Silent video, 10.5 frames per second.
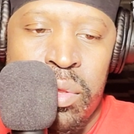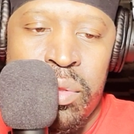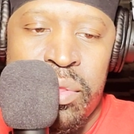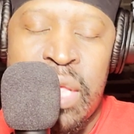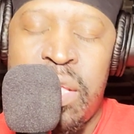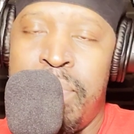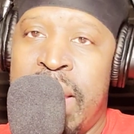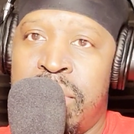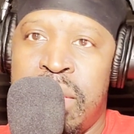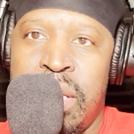think
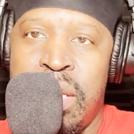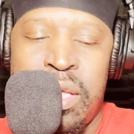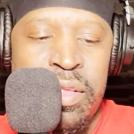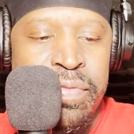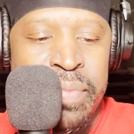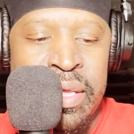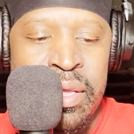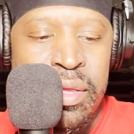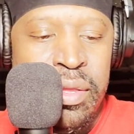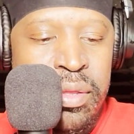about the kids,
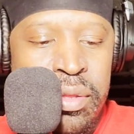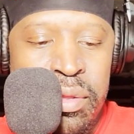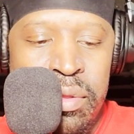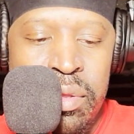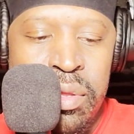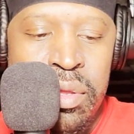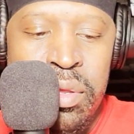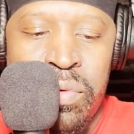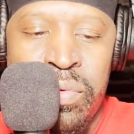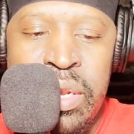man.
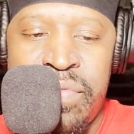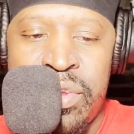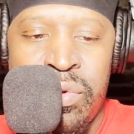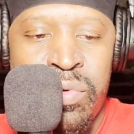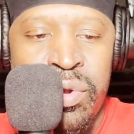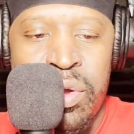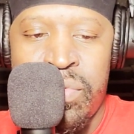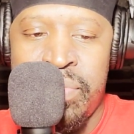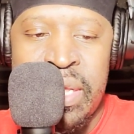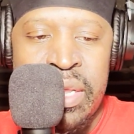We live in a world
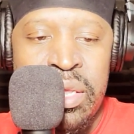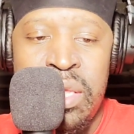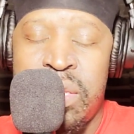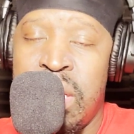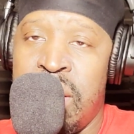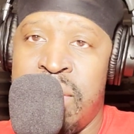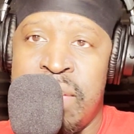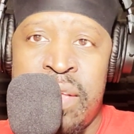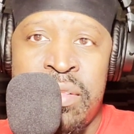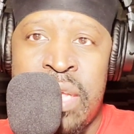where, man, these
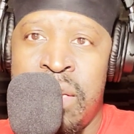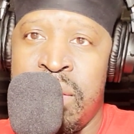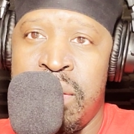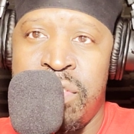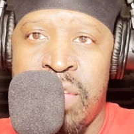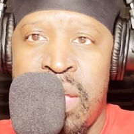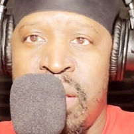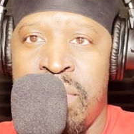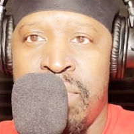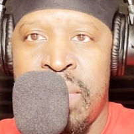kids ain't standing a
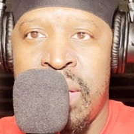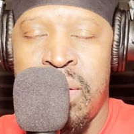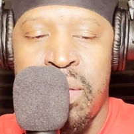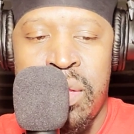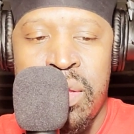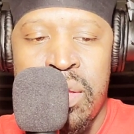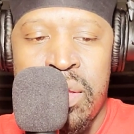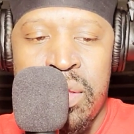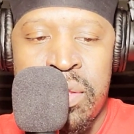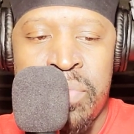chance, man.
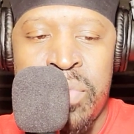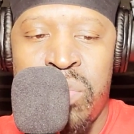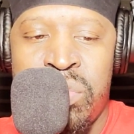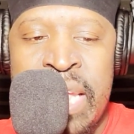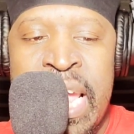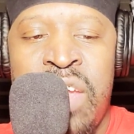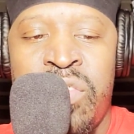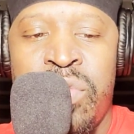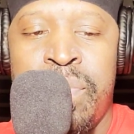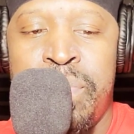The most
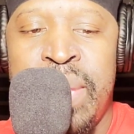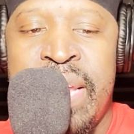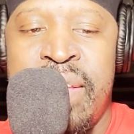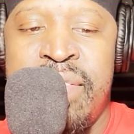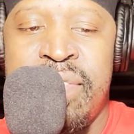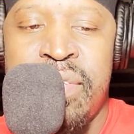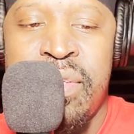dangerous place